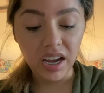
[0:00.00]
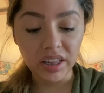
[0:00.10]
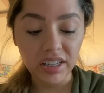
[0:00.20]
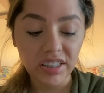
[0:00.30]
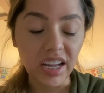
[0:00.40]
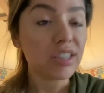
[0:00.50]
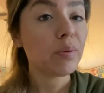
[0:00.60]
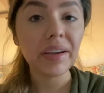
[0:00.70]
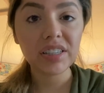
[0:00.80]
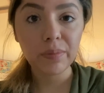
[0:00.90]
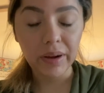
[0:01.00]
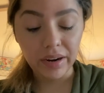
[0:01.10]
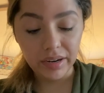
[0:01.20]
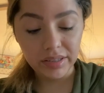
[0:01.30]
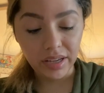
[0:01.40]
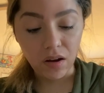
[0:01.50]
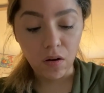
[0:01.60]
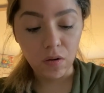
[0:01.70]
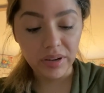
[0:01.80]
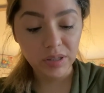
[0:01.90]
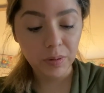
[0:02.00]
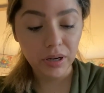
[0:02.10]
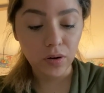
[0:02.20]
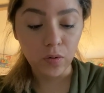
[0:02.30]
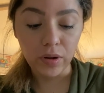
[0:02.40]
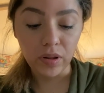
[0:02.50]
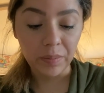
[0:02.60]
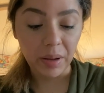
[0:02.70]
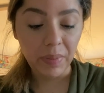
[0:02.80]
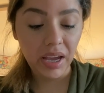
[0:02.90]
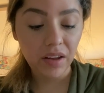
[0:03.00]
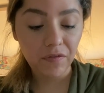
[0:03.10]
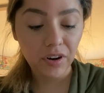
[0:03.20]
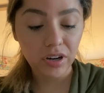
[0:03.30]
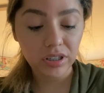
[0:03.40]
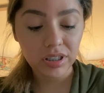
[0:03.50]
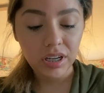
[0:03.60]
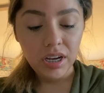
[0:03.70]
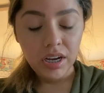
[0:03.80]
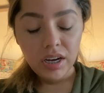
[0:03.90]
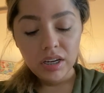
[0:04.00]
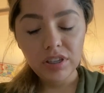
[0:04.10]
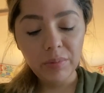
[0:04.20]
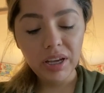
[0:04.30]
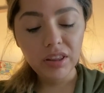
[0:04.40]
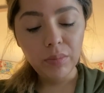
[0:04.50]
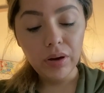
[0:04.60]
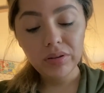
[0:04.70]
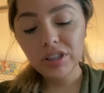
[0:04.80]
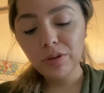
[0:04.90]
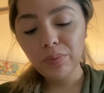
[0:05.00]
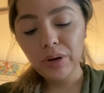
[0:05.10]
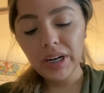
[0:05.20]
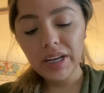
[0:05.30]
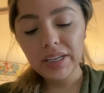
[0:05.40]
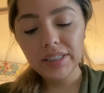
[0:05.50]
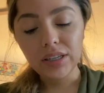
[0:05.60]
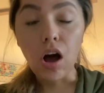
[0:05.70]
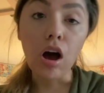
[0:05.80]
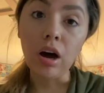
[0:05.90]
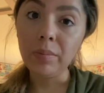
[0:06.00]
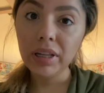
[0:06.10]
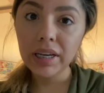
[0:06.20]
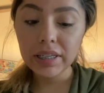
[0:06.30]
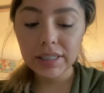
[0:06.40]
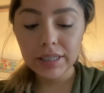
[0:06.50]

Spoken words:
At least that's my experience. I always put oil in my pan first to make the most prettiest omelet.